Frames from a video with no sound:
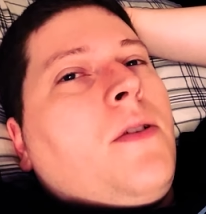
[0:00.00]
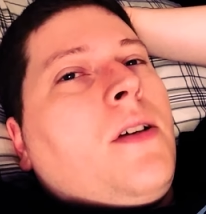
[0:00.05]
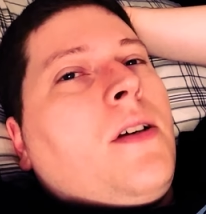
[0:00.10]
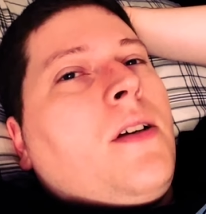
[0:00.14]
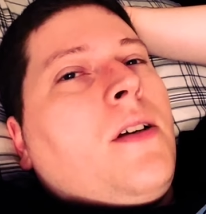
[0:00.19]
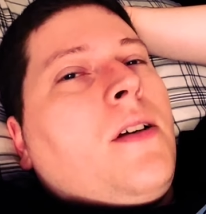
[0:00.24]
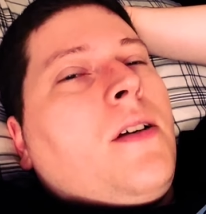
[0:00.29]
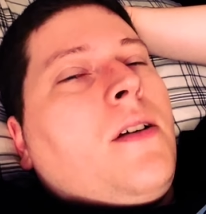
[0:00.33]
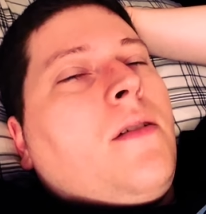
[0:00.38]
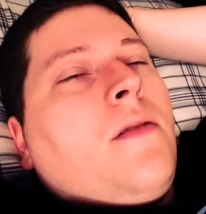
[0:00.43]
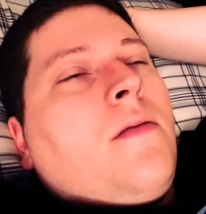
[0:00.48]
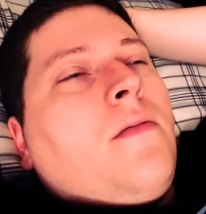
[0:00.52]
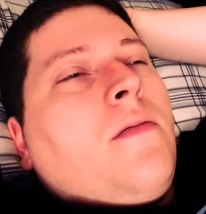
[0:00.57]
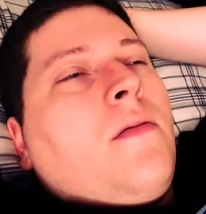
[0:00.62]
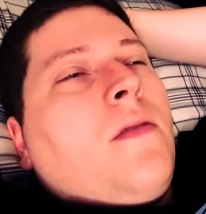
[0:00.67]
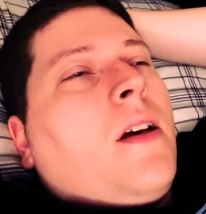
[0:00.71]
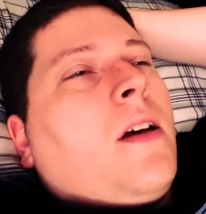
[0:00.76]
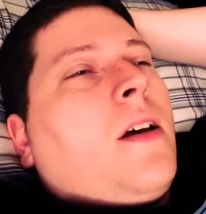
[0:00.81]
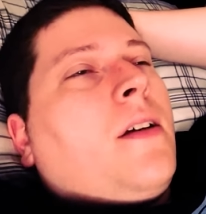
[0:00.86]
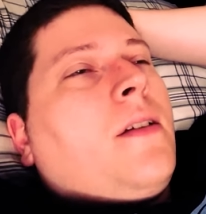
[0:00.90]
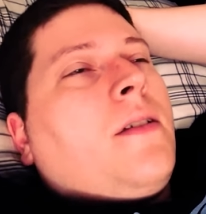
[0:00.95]
Still
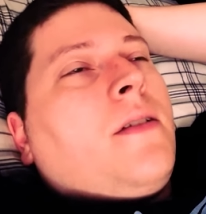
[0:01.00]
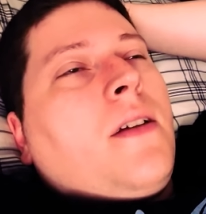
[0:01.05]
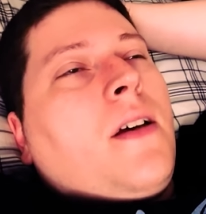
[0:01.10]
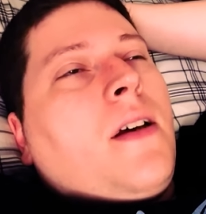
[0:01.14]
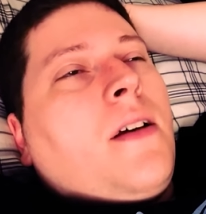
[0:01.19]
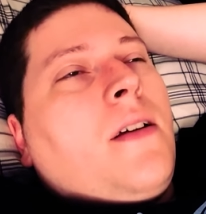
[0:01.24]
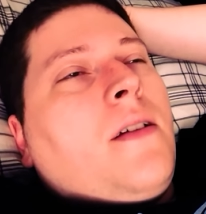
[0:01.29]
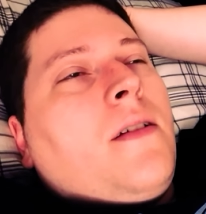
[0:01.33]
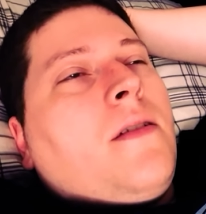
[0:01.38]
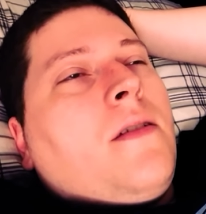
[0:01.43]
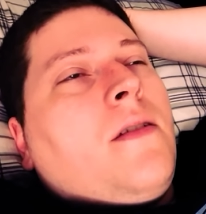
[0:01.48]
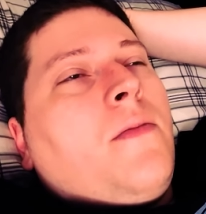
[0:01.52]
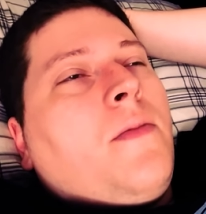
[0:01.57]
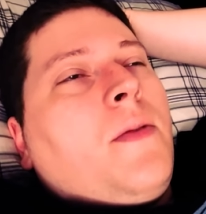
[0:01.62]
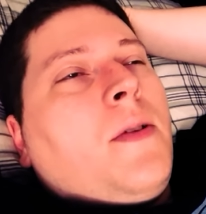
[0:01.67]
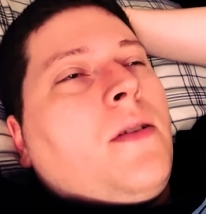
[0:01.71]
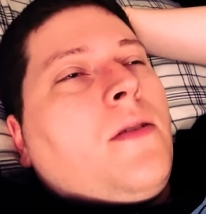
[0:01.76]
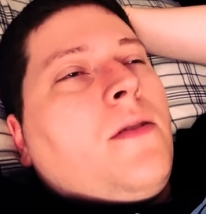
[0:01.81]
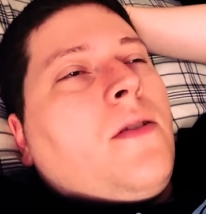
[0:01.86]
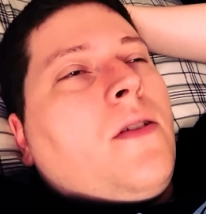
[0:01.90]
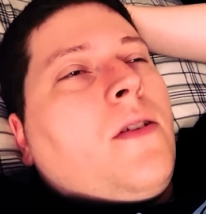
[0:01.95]
pretty, like I
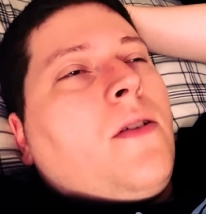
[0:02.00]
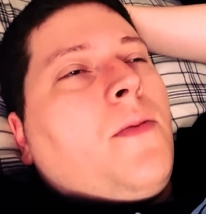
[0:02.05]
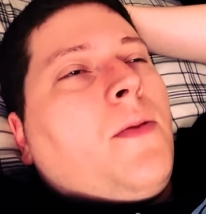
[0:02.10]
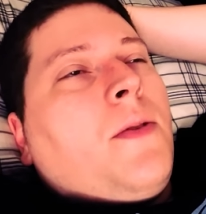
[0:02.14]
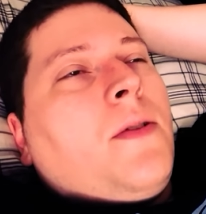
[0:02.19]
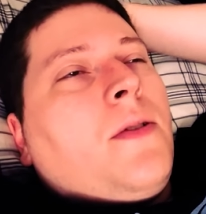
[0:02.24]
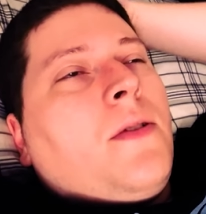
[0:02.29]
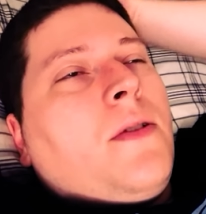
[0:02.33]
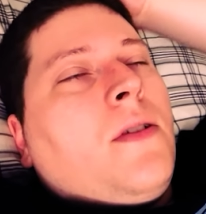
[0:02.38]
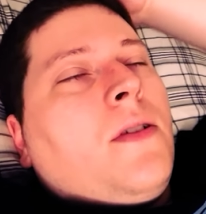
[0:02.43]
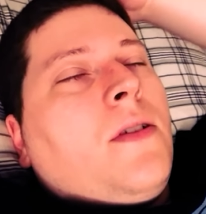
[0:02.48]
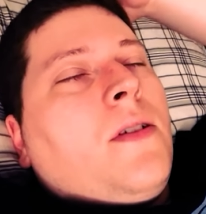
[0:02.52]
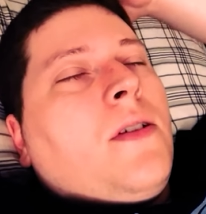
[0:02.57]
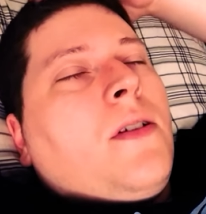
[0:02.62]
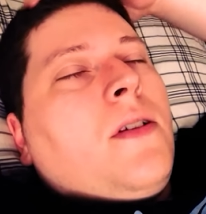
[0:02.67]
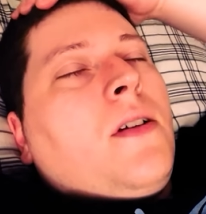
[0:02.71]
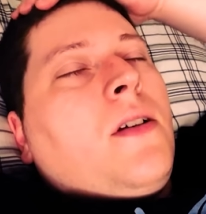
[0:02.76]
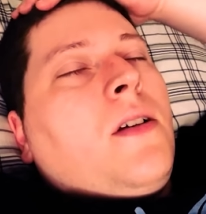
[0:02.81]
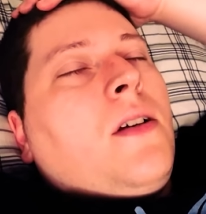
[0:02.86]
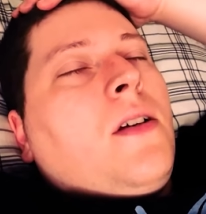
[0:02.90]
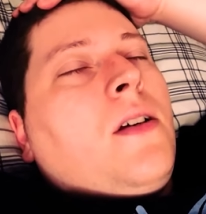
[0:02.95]
said, to be
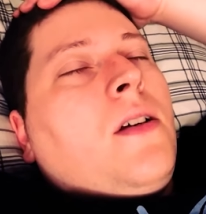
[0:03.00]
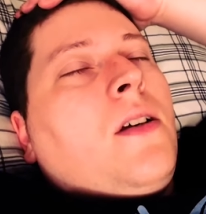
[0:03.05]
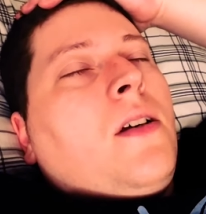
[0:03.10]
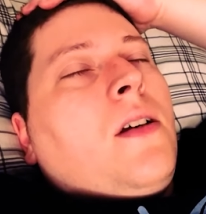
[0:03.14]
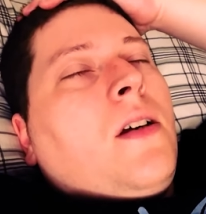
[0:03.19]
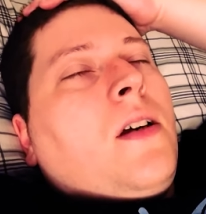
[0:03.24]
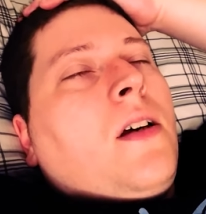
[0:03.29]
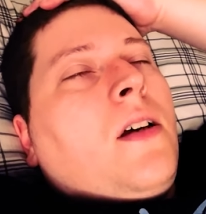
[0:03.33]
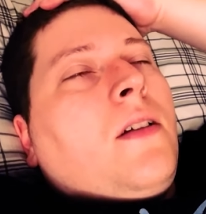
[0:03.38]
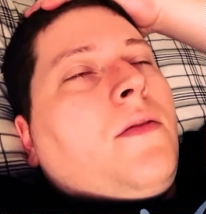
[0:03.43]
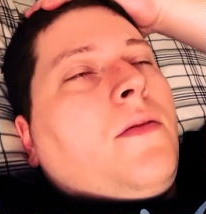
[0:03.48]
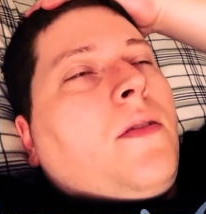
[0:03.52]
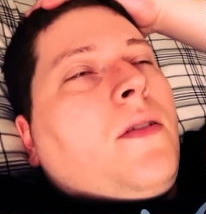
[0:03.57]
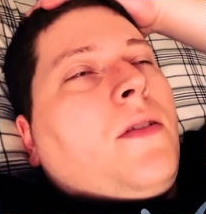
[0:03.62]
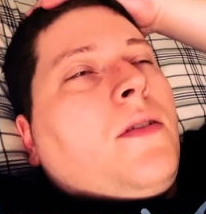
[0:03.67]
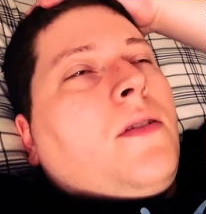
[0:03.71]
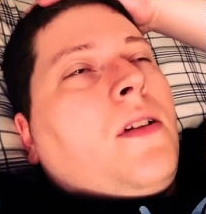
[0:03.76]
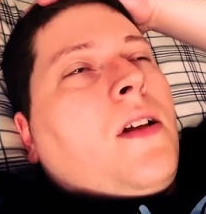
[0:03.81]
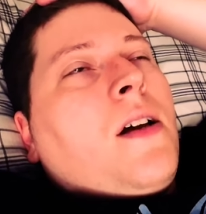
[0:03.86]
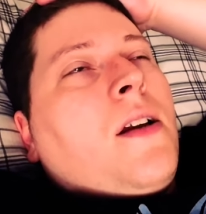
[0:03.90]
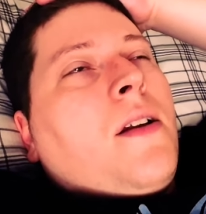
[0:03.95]
determined
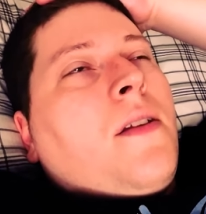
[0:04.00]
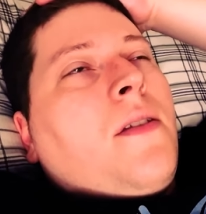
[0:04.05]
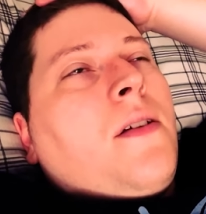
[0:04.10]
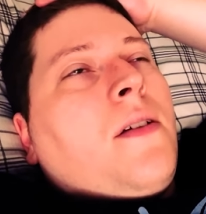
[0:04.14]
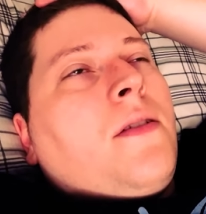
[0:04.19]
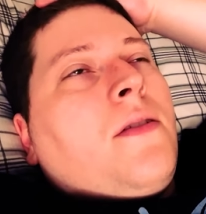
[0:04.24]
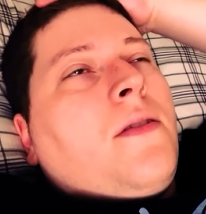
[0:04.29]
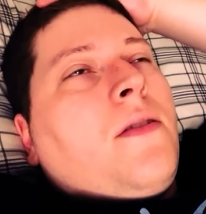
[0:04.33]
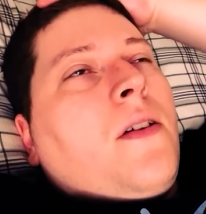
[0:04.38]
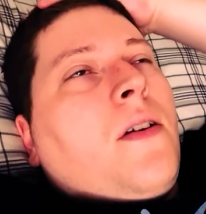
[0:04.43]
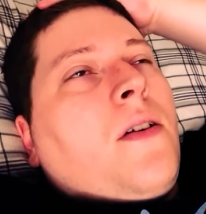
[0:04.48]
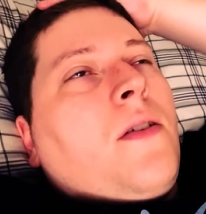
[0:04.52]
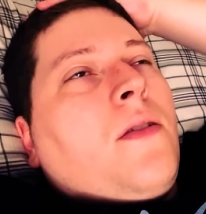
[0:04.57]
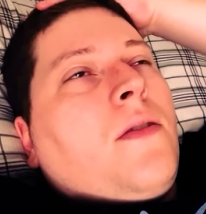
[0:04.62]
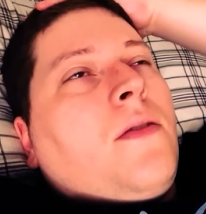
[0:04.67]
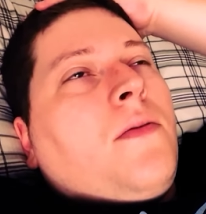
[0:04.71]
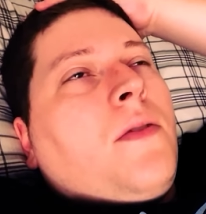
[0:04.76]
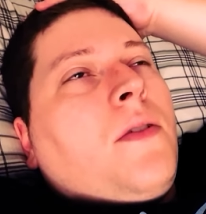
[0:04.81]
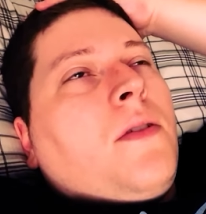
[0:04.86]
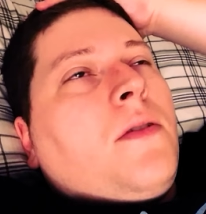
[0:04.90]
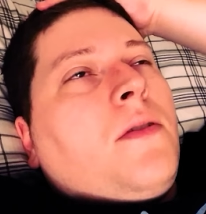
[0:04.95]
as far as a lot of
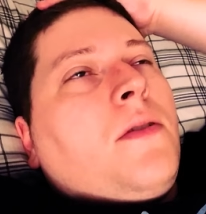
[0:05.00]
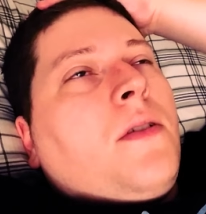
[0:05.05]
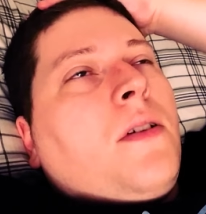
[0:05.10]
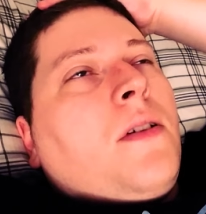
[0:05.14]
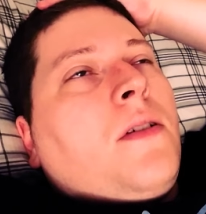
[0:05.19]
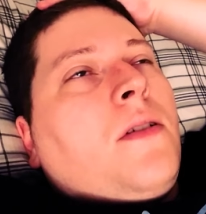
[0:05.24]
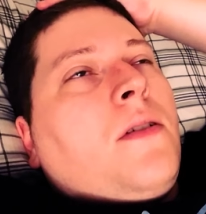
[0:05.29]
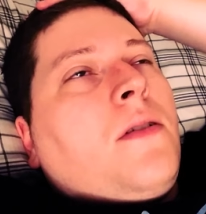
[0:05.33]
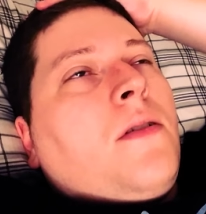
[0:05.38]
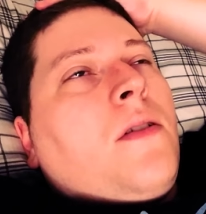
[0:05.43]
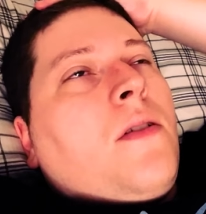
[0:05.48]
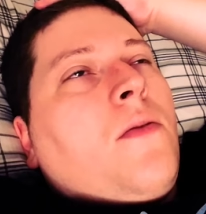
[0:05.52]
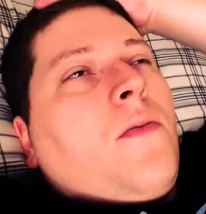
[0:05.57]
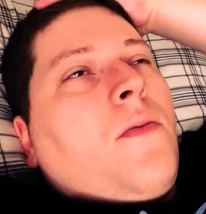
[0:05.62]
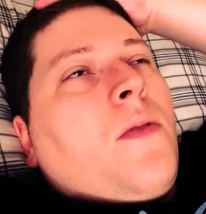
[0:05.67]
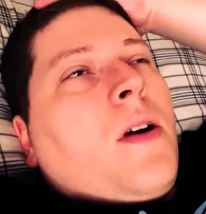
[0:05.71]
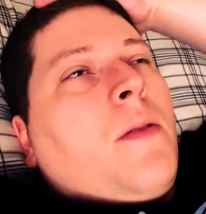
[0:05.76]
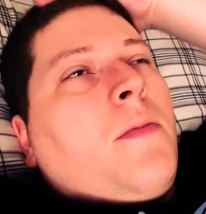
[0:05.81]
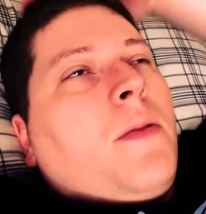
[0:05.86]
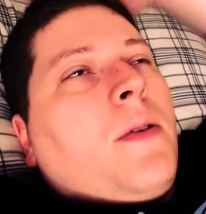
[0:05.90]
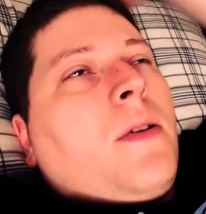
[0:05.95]
things go. As far as,
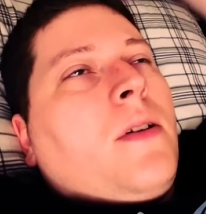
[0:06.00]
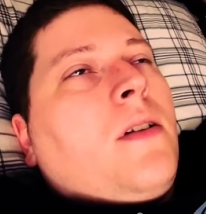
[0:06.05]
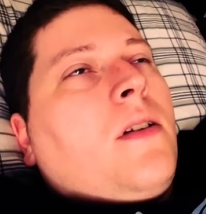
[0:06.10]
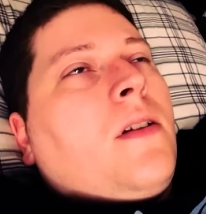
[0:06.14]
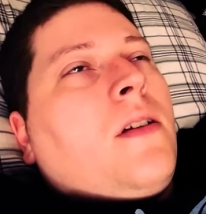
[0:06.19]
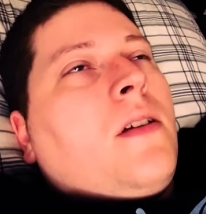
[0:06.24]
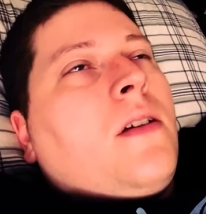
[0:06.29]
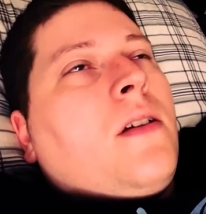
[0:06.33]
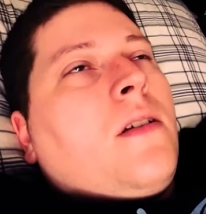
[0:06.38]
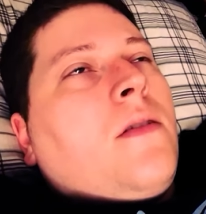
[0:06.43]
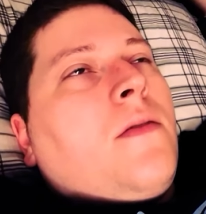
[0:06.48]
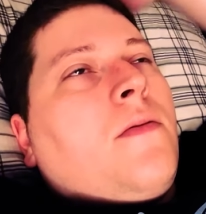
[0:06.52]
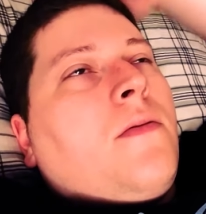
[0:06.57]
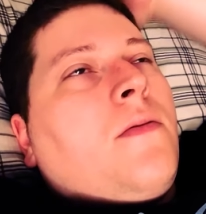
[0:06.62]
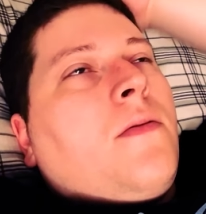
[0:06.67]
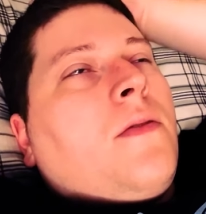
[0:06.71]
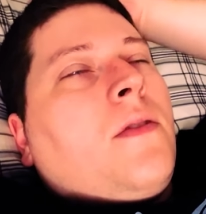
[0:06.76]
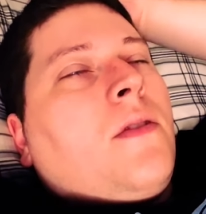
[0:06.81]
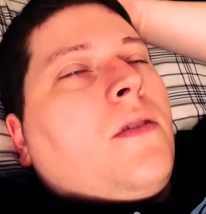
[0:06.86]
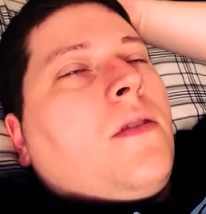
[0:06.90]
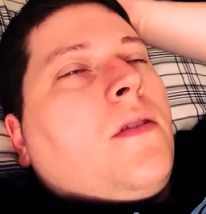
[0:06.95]
like, you know, where I'm gonna
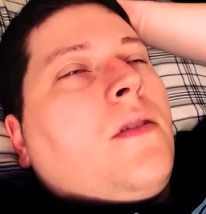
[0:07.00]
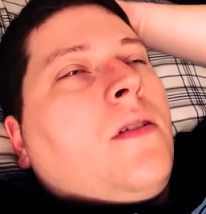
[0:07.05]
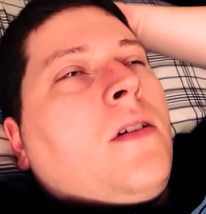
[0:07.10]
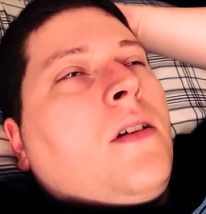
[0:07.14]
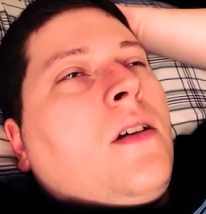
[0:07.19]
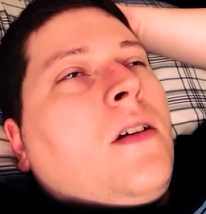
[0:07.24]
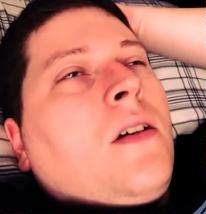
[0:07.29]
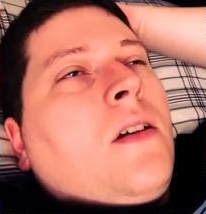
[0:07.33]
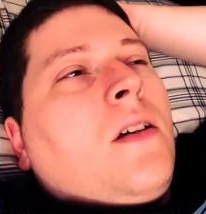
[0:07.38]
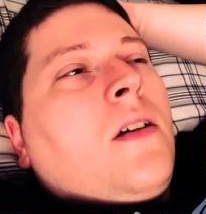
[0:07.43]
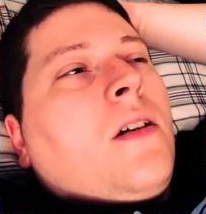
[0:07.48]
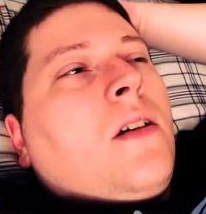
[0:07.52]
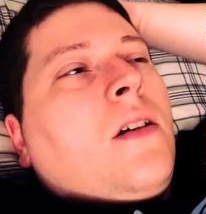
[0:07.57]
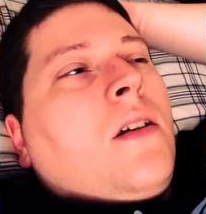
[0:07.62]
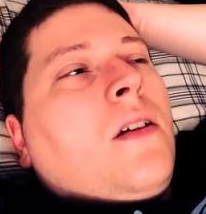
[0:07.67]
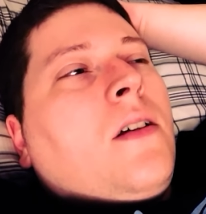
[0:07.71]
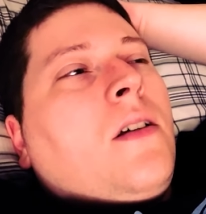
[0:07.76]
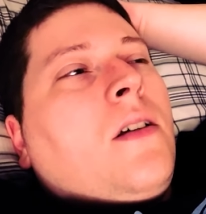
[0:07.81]
live, and,